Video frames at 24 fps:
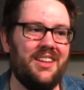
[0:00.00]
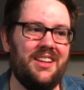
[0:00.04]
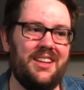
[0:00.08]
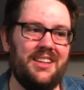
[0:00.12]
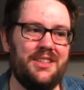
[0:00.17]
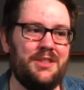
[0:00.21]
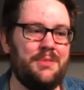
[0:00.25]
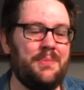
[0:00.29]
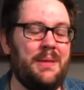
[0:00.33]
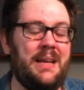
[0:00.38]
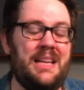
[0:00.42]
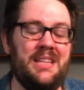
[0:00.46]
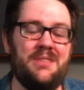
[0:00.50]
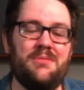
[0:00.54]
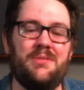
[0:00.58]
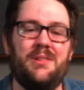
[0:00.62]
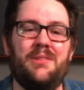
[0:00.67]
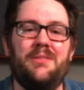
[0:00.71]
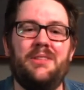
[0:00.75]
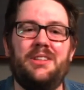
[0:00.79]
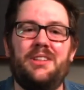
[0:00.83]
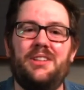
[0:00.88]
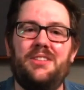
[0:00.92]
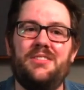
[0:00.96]
it's a blast working
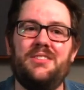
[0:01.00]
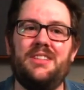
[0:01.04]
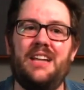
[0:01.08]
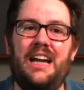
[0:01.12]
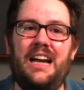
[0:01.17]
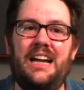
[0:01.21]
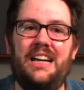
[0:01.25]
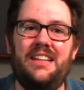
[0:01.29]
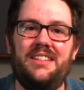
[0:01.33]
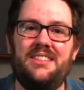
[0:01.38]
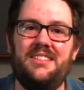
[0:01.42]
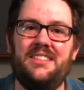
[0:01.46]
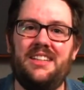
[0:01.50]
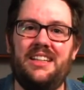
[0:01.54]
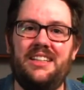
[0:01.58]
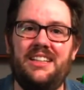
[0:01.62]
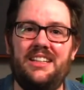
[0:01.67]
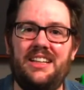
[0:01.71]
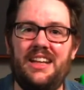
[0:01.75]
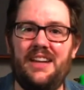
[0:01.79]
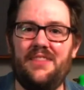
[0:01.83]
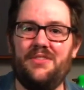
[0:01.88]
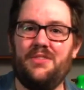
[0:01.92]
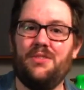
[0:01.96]
with those guys. I
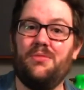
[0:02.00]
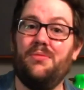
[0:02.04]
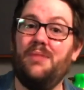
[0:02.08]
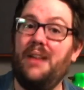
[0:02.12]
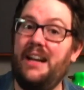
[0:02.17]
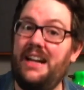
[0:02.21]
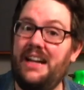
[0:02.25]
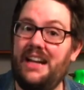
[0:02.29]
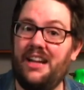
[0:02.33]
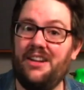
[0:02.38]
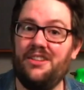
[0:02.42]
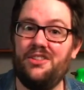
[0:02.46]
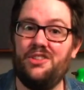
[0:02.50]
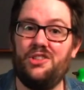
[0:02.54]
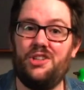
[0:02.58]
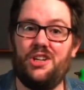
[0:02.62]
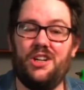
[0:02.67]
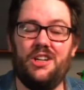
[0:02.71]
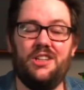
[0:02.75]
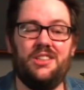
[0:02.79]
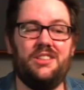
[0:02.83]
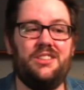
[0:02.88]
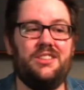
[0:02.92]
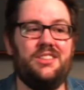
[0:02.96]
didn't have to write out
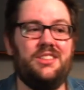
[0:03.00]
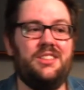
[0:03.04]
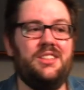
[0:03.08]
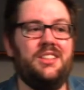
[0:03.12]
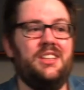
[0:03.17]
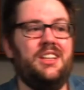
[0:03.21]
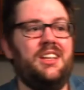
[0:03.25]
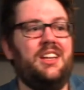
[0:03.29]
charts.